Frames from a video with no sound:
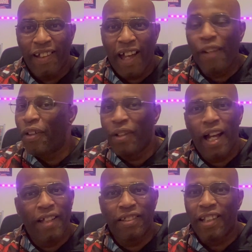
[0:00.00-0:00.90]
I know you
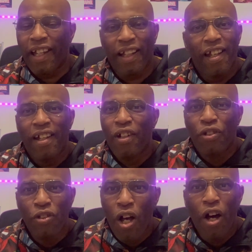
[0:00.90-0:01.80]
guys are like,
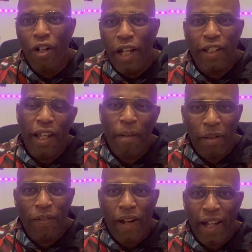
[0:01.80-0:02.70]
oh, that can't
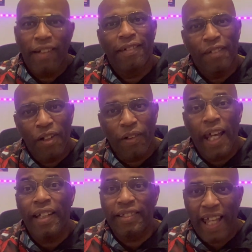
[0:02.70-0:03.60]
be right. No,
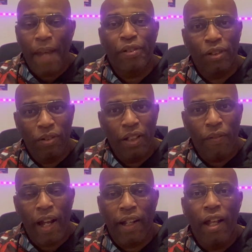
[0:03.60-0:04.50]
that is absolutely
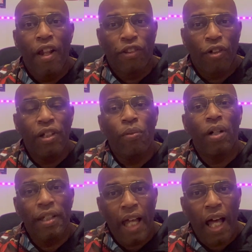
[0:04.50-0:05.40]
right.
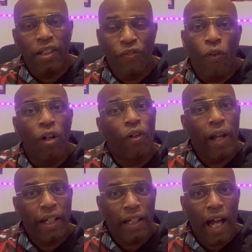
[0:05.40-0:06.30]
$31 for a
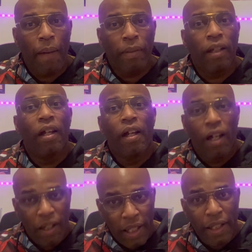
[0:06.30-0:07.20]
graded copy
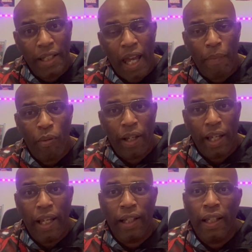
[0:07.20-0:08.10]
and a
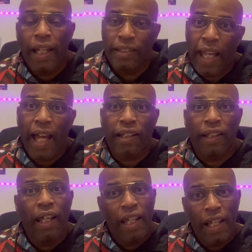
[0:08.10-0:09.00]
9.8.
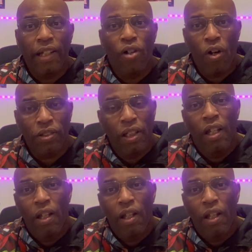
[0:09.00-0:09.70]
Exactly. It costs